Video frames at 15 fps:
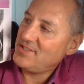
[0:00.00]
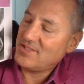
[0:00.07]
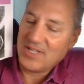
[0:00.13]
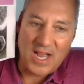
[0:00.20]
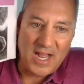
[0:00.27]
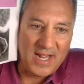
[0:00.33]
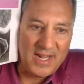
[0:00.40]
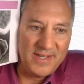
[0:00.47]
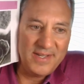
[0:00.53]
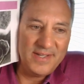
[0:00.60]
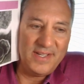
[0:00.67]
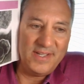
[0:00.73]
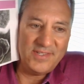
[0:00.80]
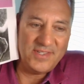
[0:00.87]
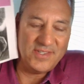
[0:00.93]
God.
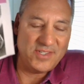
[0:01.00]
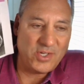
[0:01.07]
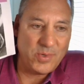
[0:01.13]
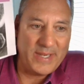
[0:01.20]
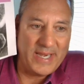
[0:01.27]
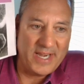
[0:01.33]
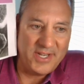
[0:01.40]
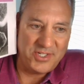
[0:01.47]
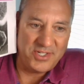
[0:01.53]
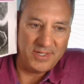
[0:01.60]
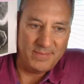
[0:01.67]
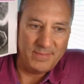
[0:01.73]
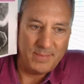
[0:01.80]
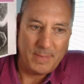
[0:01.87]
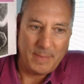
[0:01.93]
This is
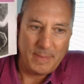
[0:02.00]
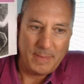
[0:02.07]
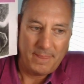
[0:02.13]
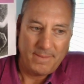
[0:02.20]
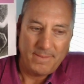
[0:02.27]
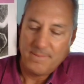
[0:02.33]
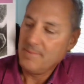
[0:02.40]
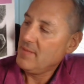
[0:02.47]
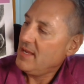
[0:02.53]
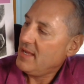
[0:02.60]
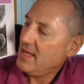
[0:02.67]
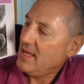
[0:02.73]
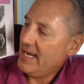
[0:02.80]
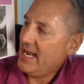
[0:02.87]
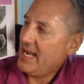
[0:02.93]
creation.
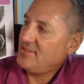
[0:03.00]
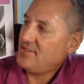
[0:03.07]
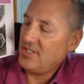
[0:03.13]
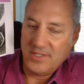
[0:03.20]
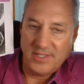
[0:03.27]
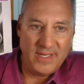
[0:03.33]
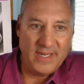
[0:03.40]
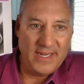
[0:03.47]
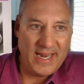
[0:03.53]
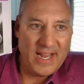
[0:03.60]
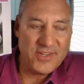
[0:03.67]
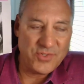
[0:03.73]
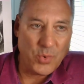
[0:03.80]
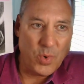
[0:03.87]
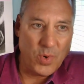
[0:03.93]
It
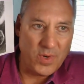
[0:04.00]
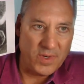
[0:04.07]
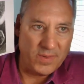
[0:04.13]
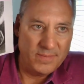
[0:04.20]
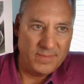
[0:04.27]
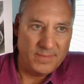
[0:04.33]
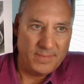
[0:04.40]
has order.